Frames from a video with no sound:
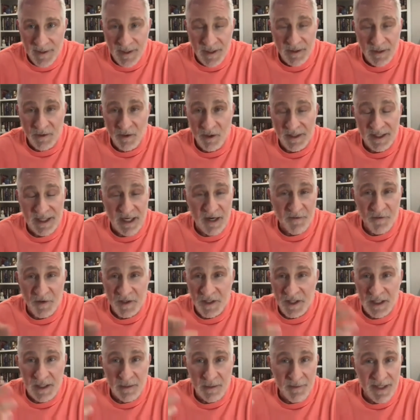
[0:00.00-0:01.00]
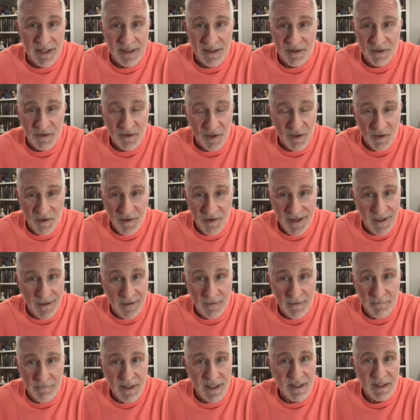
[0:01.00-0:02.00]
North Africa, you might learn
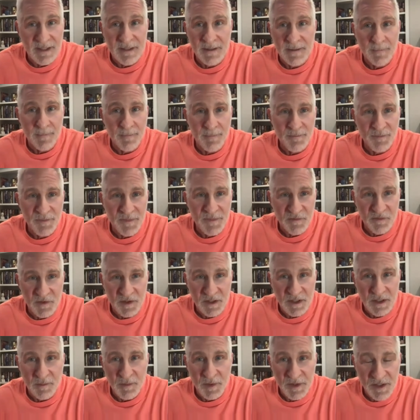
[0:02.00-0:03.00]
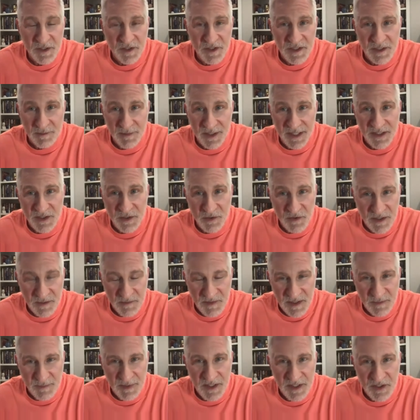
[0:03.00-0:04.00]
Arabic for a couple years. You might do some
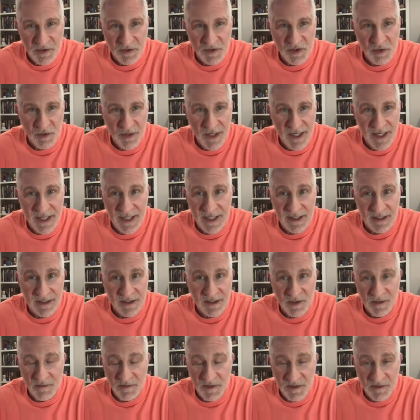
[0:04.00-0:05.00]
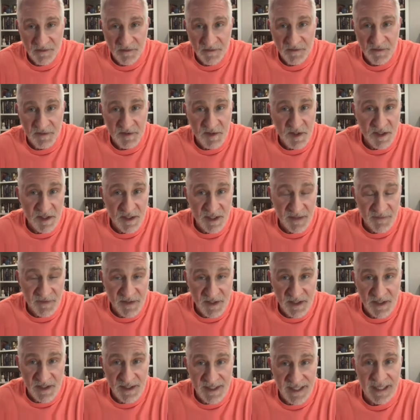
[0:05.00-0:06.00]
special training in terms of if it's, if it's
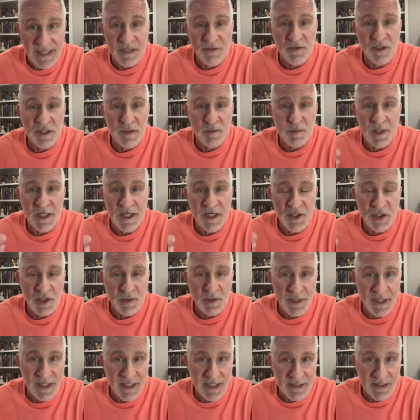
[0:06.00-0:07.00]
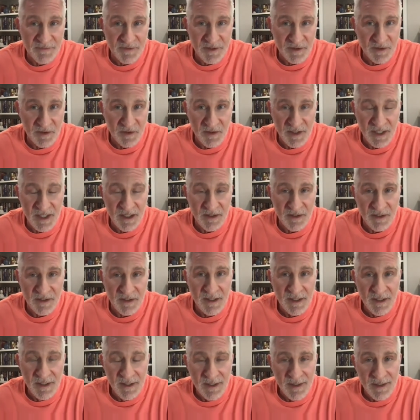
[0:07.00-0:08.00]
a dangerous place, you might have to learn how to
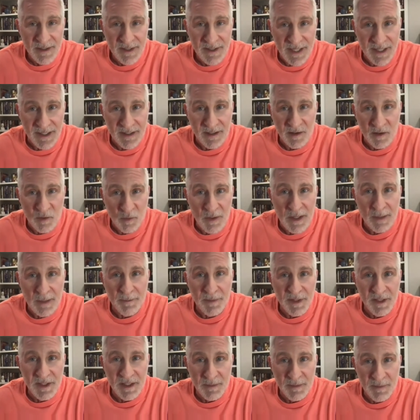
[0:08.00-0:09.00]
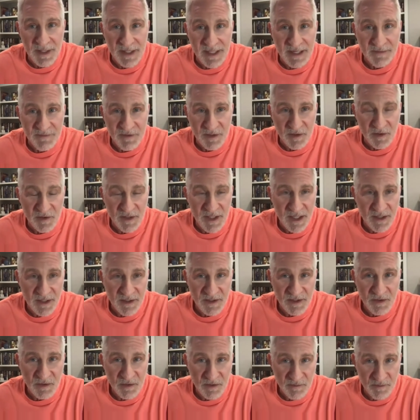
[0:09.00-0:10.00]
handle a weapon. You might have to learn how to
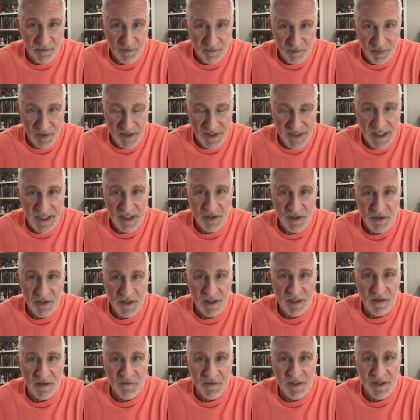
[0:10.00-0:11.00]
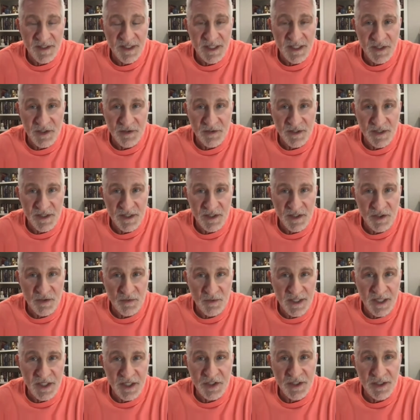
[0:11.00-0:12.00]
sort of protect yourself in dangerous
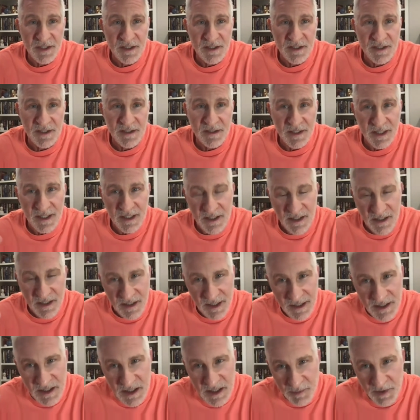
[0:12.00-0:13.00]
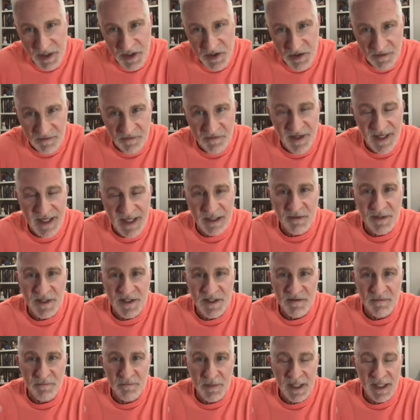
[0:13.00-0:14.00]
situations and, and, the, and special vagaries
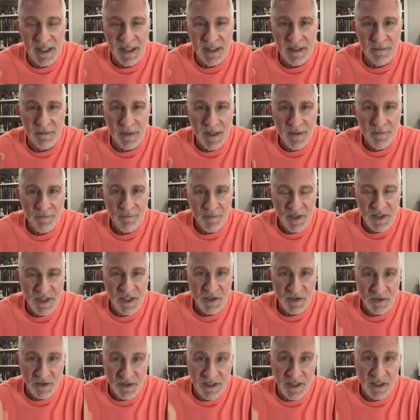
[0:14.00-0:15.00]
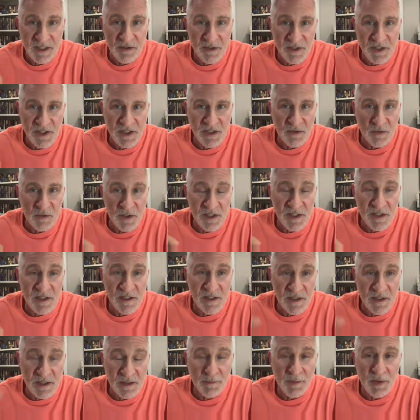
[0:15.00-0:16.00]
of meeting potential terrorist sources
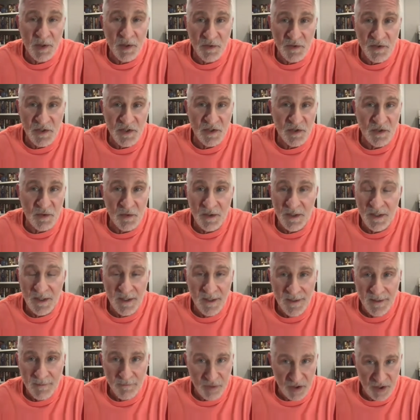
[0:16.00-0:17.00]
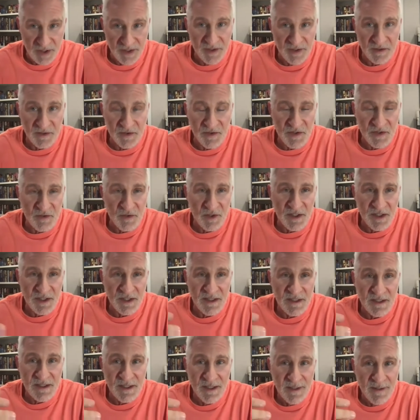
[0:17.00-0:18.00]
as opposed to political
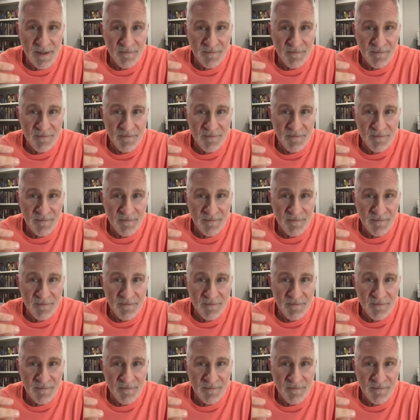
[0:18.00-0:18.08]
sources.